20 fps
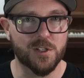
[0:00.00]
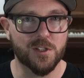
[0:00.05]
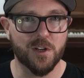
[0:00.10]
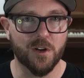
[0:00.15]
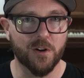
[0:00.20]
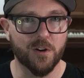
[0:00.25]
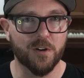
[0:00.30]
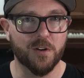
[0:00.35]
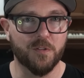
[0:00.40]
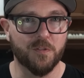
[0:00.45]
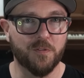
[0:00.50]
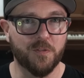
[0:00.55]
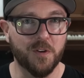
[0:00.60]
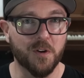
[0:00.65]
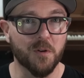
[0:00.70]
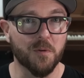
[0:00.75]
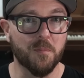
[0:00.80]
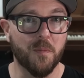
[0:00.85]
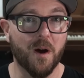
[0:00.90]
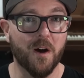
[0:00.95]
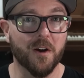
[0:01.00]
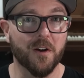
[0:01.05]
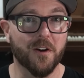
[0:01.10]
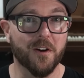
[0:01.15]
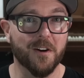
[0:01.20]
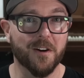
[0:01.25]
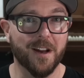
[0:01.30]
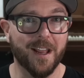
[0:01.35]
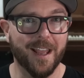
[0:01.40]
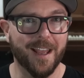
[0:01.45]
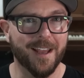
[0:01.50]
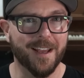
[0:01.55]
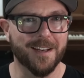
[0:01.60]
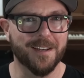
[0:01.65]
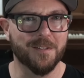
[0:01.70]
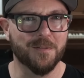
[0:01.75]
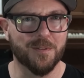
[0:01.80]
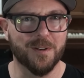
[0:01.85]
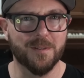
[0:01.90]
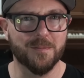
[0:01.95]
turned fearmonger
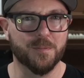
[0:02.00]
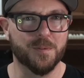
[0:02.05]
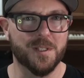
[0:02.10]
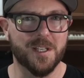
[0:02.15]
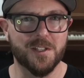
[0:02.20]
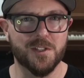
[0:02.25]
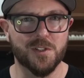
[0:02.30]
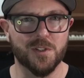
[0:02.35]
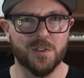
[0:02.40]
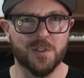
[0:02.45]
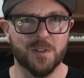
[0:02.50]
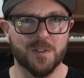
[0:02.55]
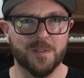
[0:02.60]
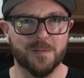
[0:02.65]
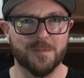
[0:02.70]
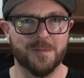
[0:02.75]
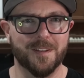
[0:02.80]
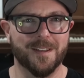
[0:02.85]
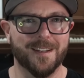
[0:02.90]
and, well, potential